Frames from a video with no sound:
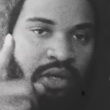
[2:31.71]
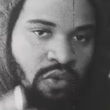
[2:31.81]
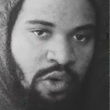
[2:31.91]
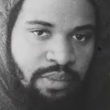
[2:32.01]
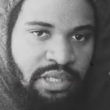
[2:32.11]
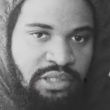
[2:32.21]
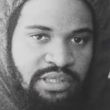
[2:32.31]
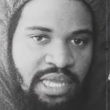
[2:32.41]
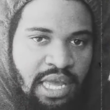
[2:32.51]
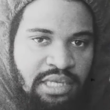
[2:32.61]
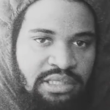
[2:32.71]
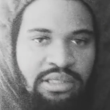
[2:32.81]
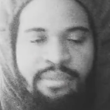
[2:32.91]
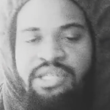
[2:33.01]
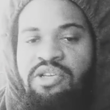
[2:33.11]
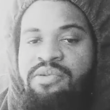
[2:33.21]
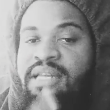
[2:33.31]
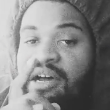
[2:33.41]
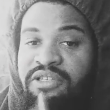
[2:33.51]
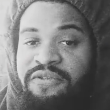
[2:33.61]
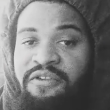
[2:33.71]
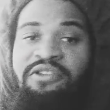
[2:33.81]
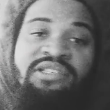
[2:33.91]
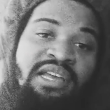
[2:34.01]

It won't be his last. I mean, excuse me, that was his first.